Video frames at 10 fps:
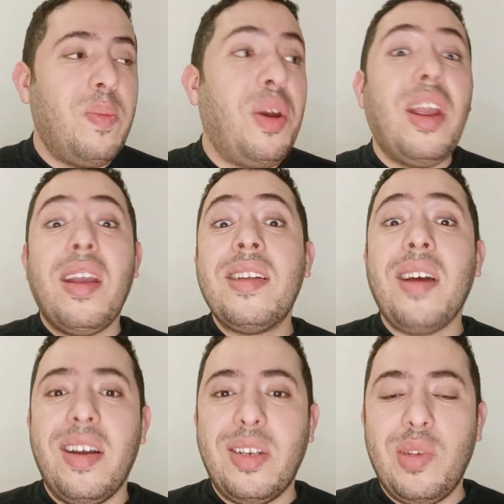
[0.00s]
breaking the
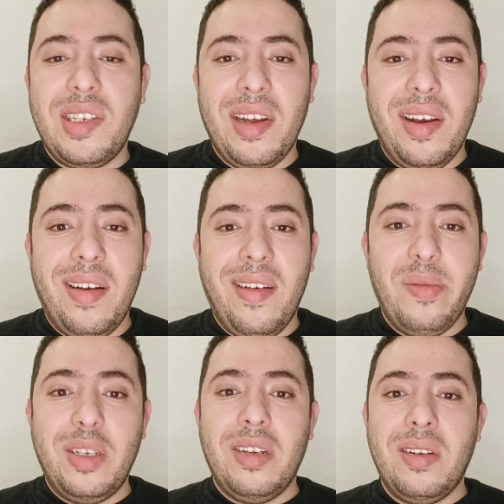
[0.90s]
ice with
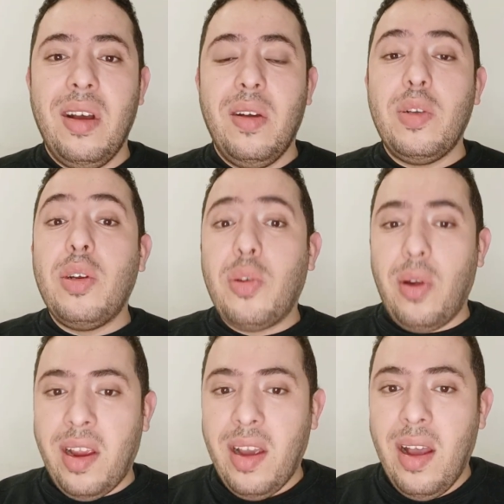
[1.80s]
your
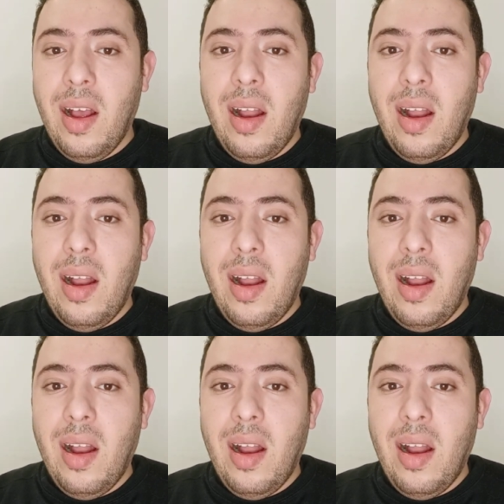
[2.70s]
colleague.